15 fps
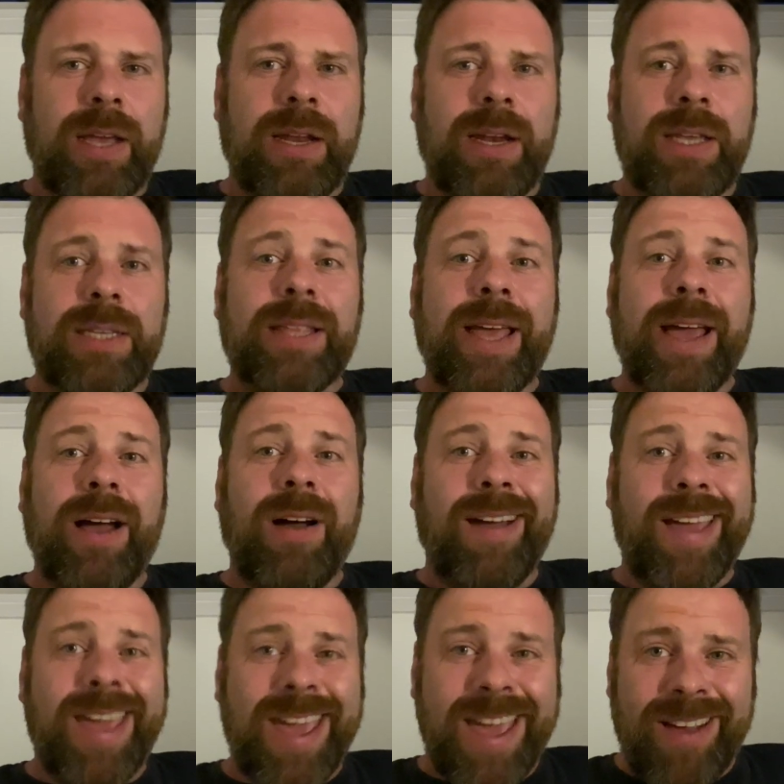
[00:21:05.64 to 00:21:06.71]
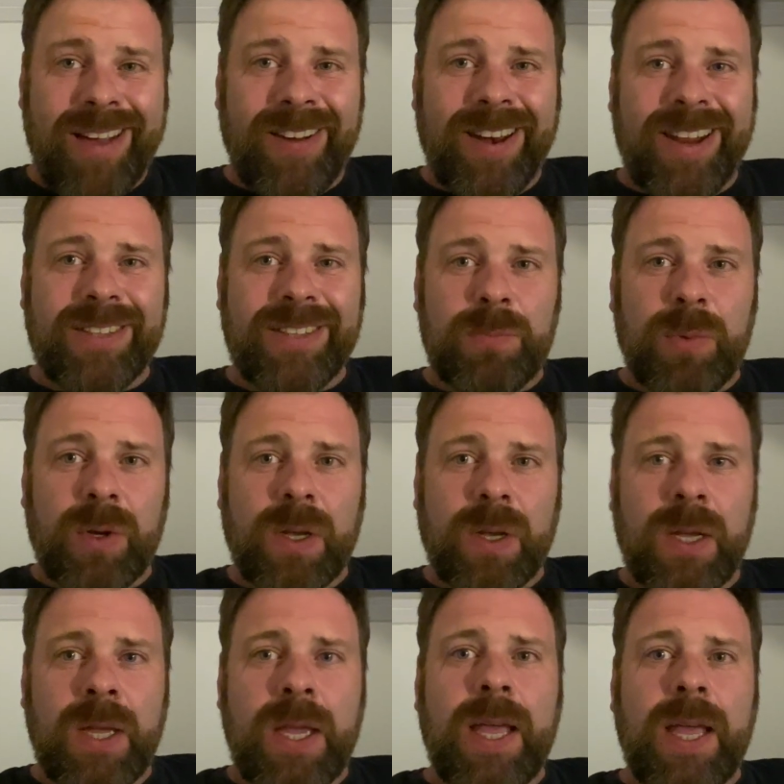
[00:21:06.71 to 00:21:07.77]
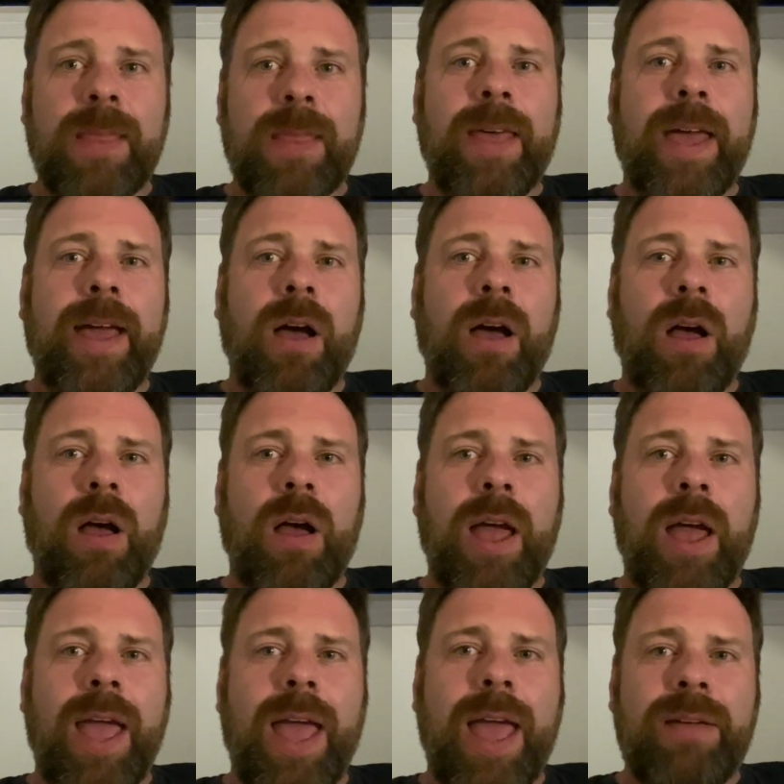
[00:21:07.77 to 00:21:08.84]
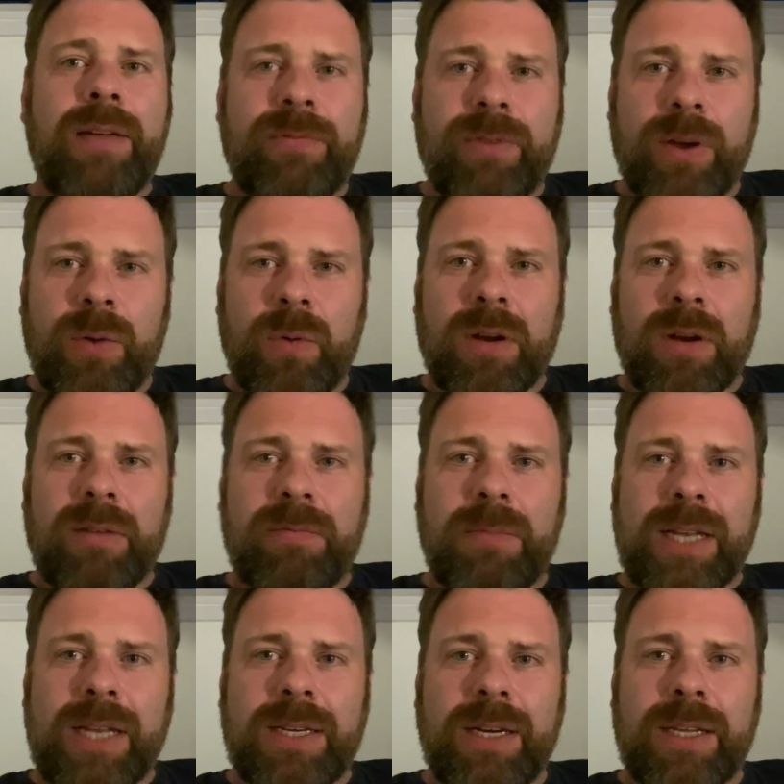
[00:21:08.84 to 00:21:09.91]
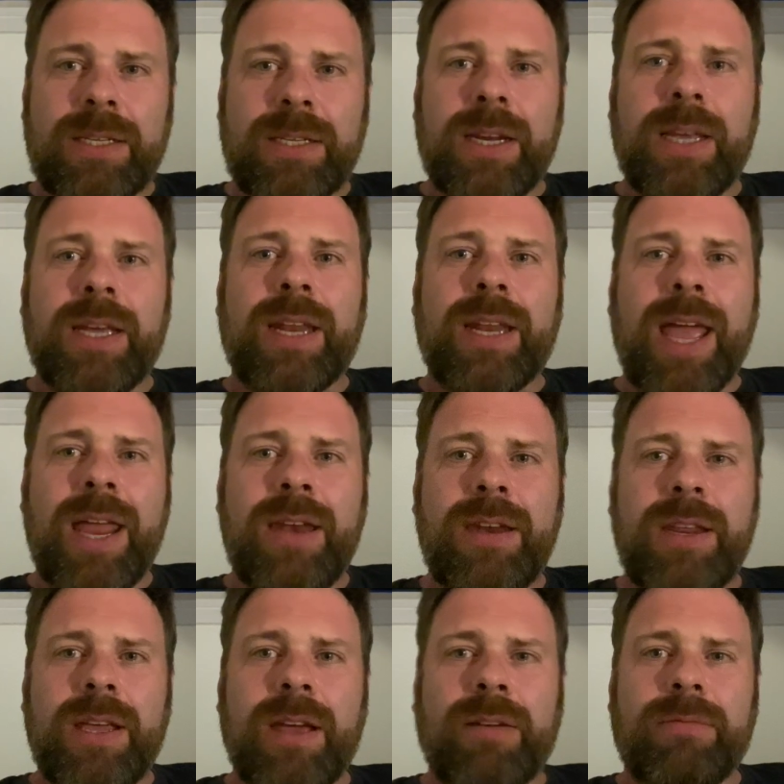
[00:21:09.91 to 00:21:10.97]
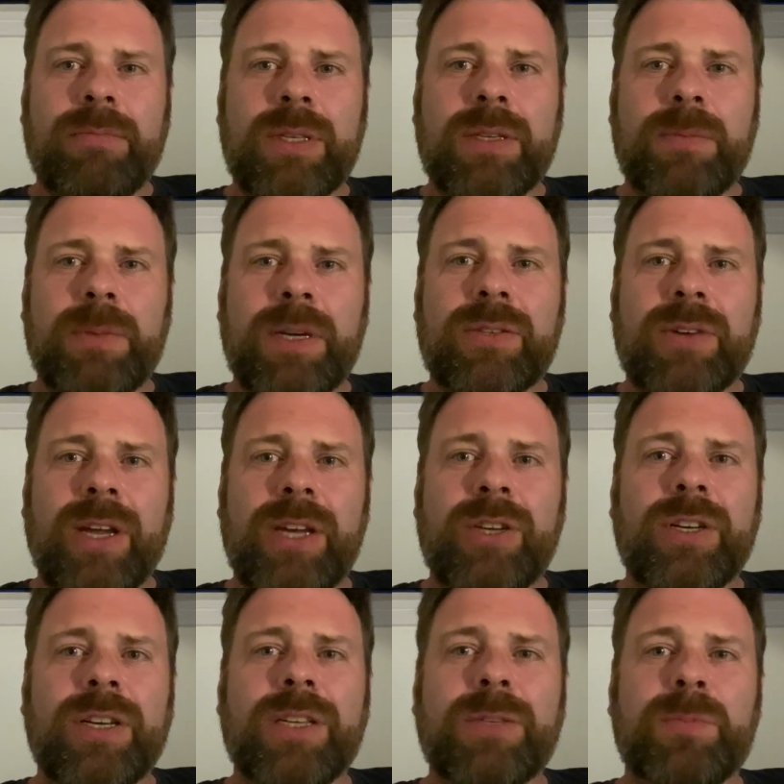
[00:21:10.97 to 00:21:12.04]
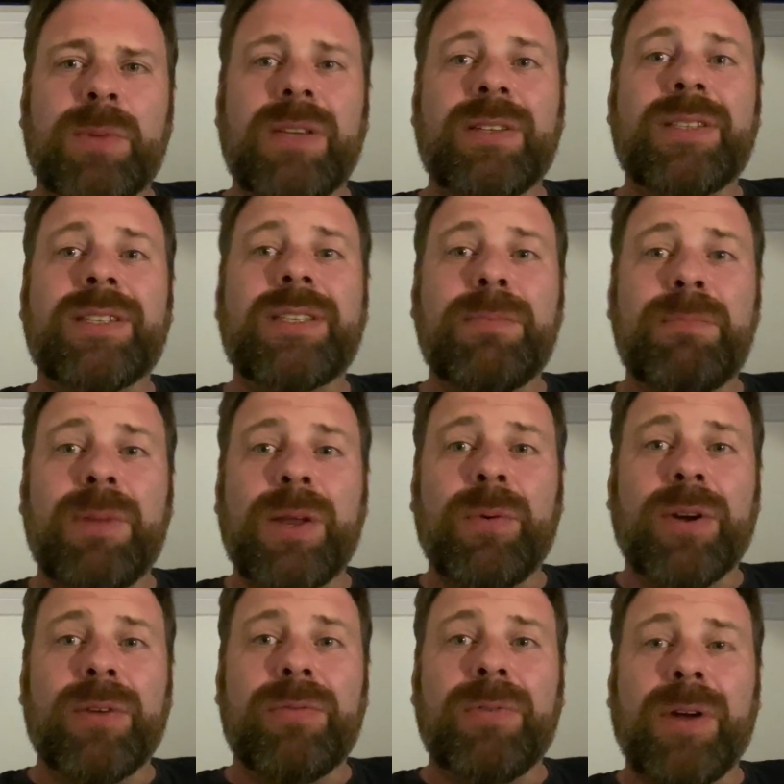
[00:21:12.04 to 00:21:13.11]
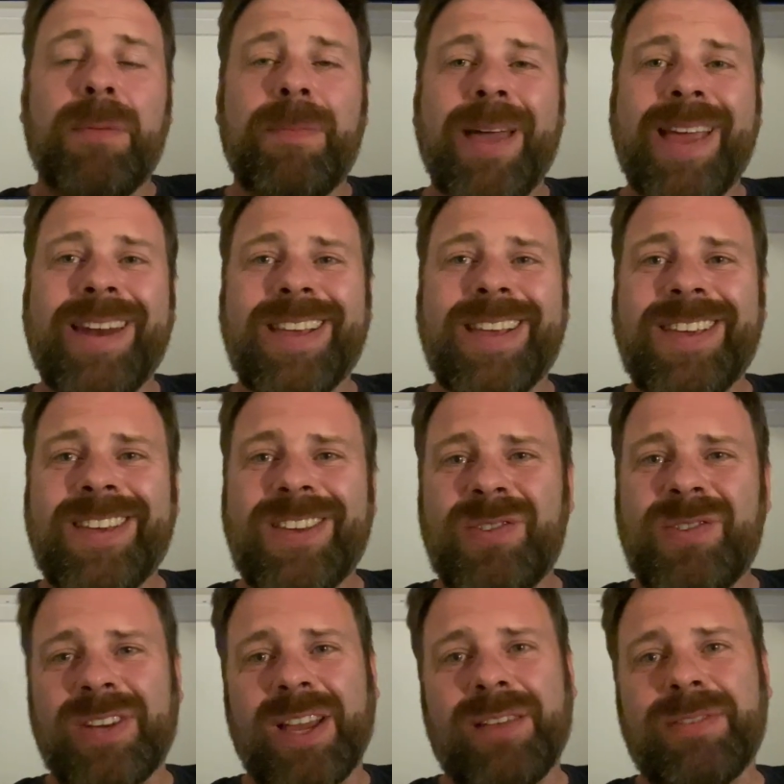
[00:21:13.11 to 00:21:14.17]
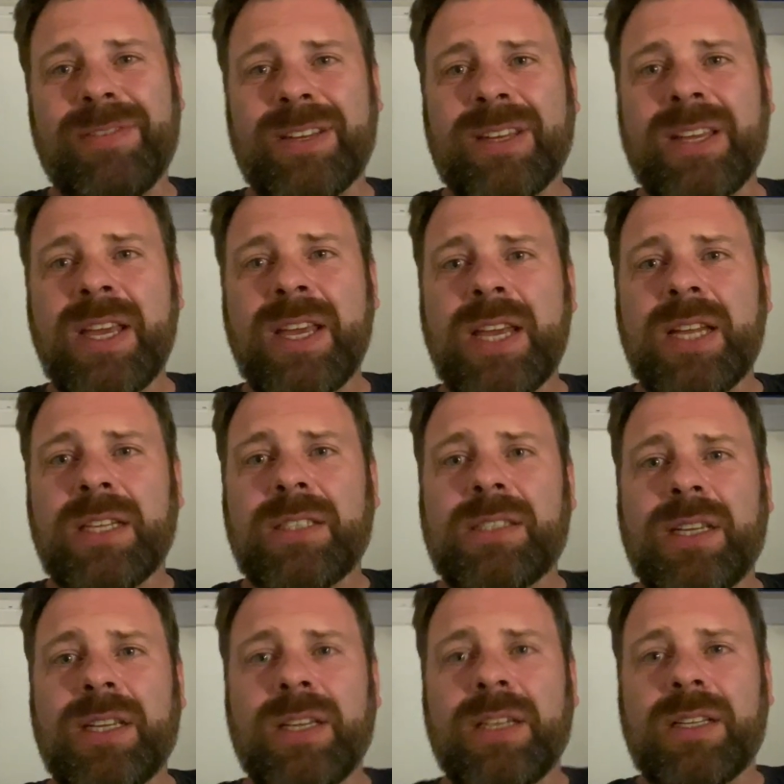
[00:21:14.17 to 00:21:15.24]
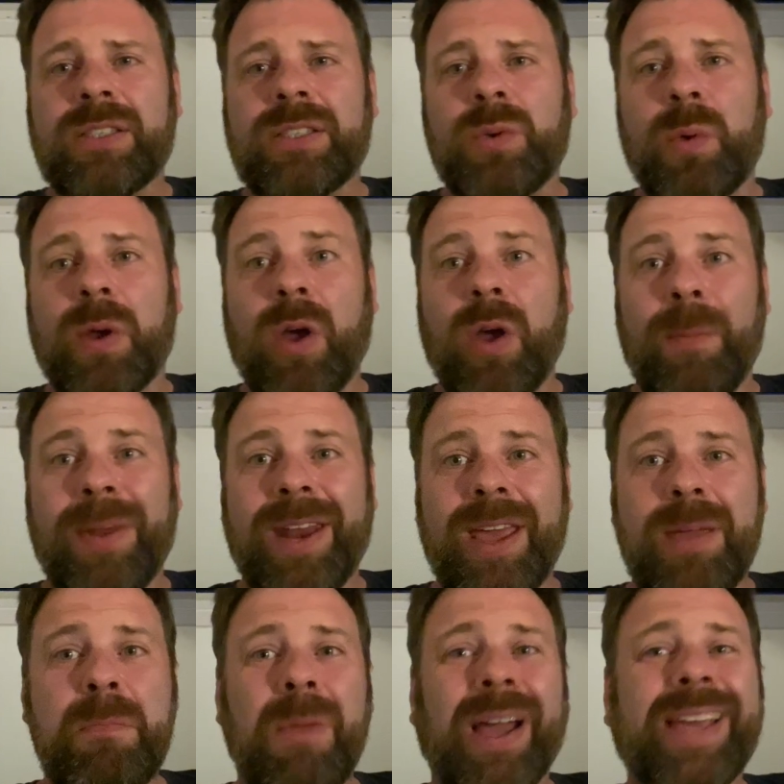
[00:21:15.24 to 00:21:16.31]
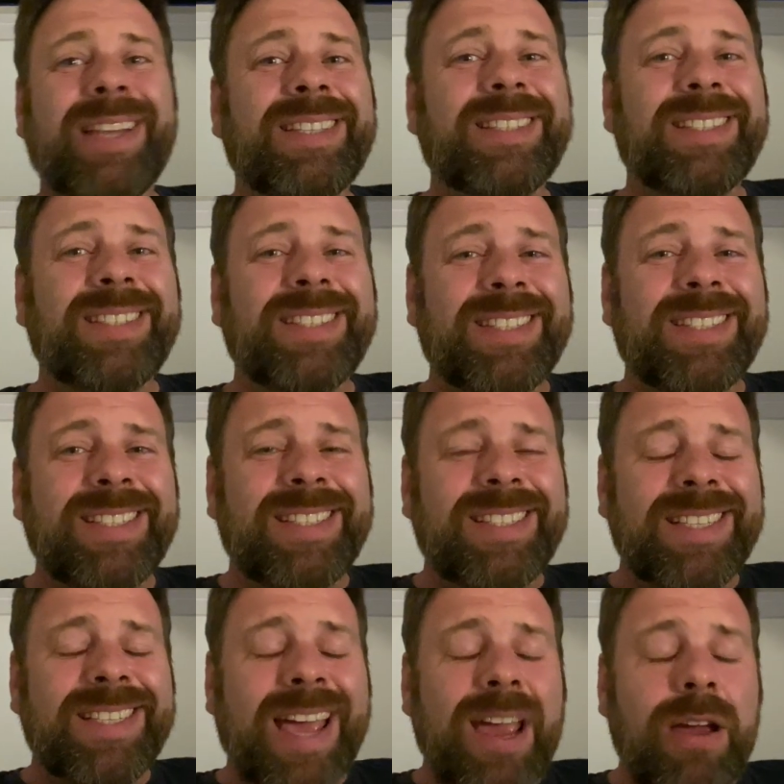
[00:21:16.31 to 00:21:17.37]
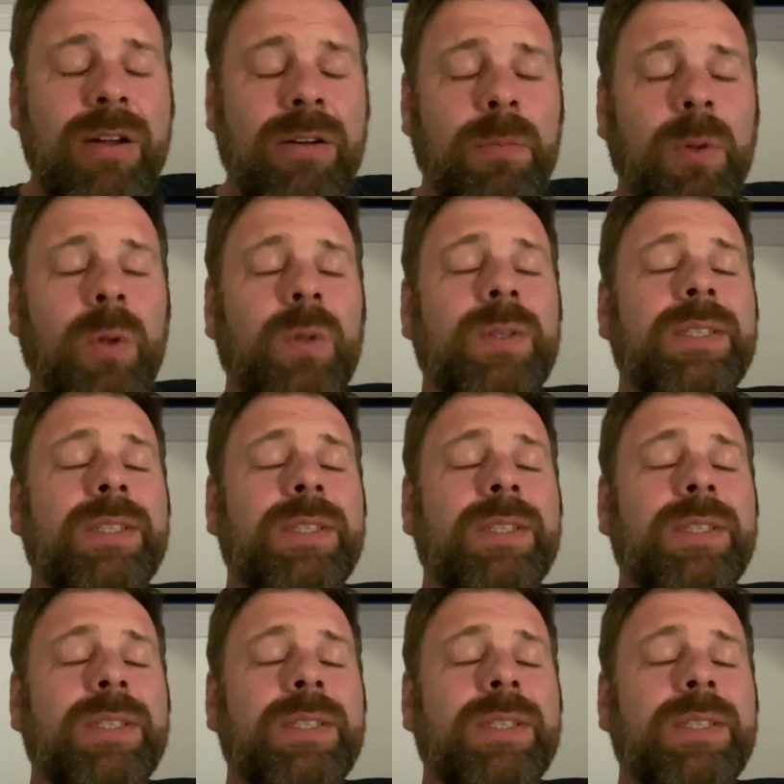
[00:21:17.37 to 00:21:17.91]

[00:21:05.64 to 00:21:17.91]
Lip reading: At least they are here in Innsbruck. They are. Everyone I've met in Italy at any government administration has been simply wonderful and made a huge effort to accommodate my terrible